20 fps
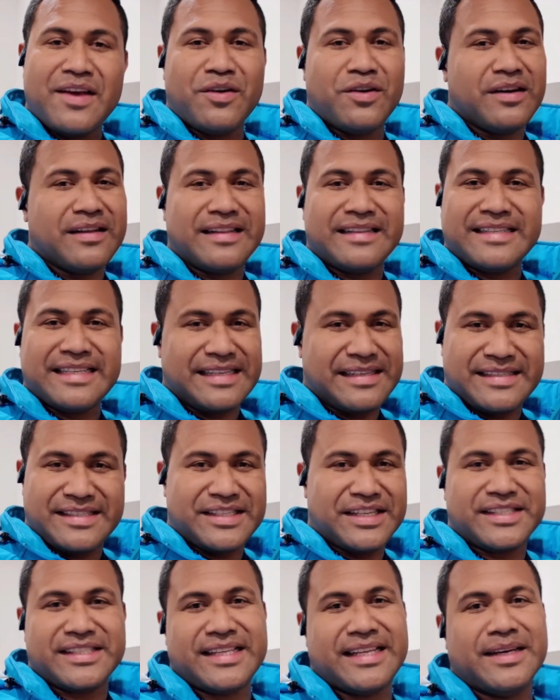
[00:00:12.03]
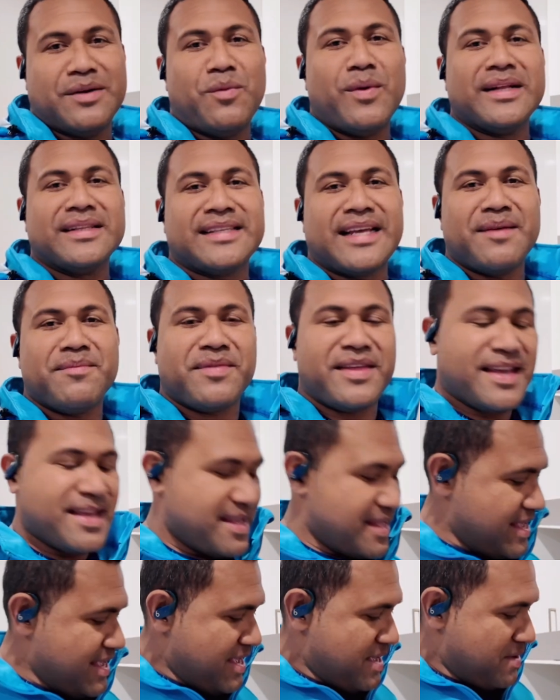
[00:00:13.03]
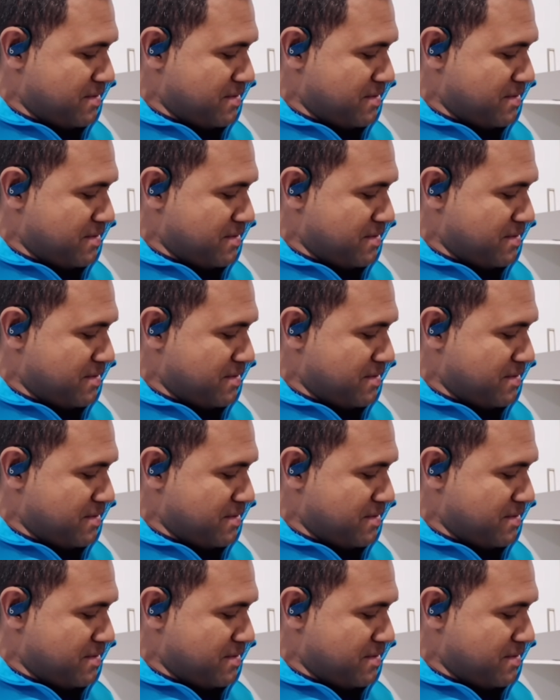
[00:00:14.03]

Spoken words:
or it's just a one-time thing,